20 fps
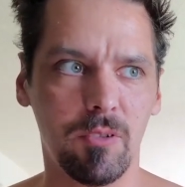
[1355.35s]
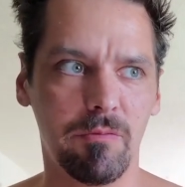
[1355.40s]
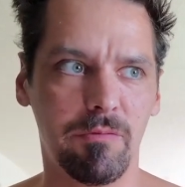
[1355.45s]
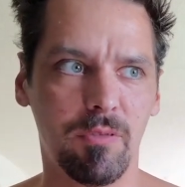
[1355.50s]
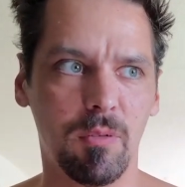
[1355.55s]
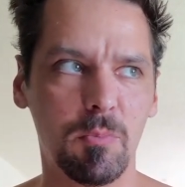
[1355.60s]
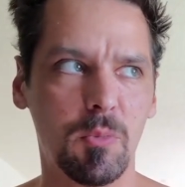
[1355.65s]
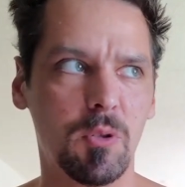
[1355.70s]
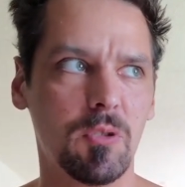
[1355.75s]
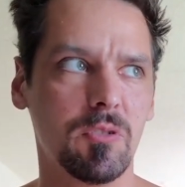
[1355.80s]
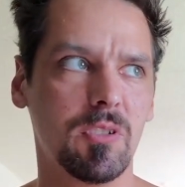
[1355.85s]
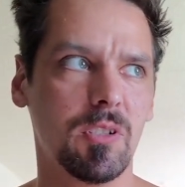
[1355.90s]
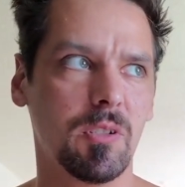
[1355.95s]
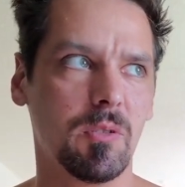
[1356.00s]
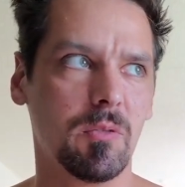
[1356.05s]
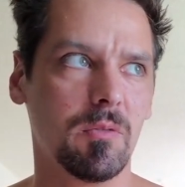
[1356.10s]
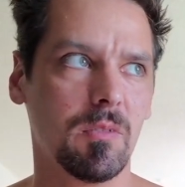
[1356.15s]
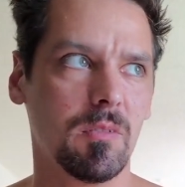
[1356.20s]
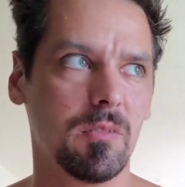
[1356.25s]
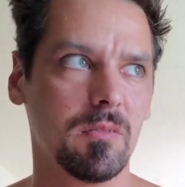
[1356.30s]
for music,
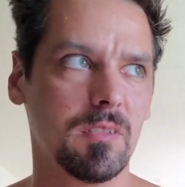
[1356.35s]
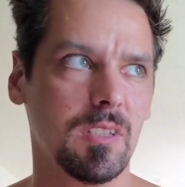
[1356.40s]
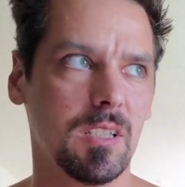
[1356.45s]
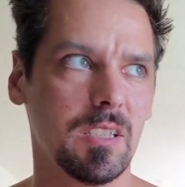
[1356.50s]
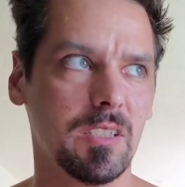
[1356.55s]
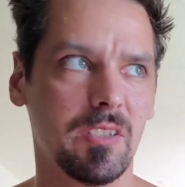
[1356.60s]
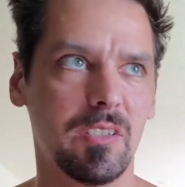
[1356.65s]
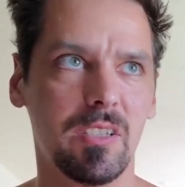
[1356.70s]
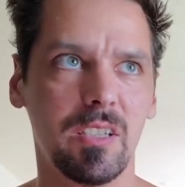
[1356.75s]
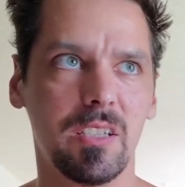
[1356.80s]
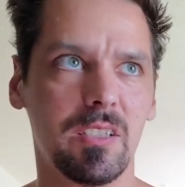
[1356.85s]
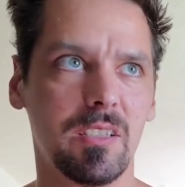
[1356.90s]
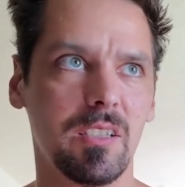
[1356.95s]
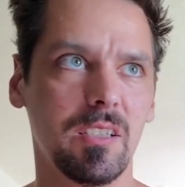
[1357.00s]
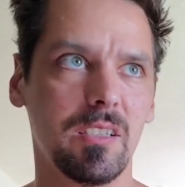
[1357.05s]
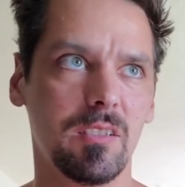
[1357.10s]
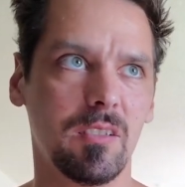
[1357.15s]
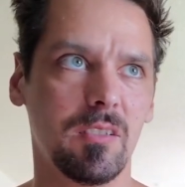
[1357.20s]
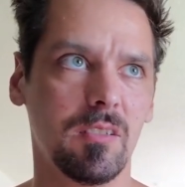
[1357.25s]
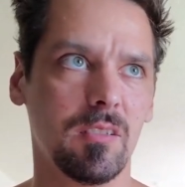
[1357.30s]
the
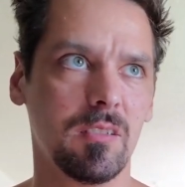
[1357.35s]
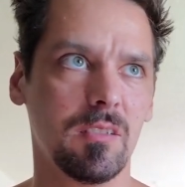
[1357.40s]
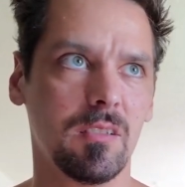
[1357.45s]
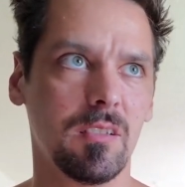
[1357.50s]
60s,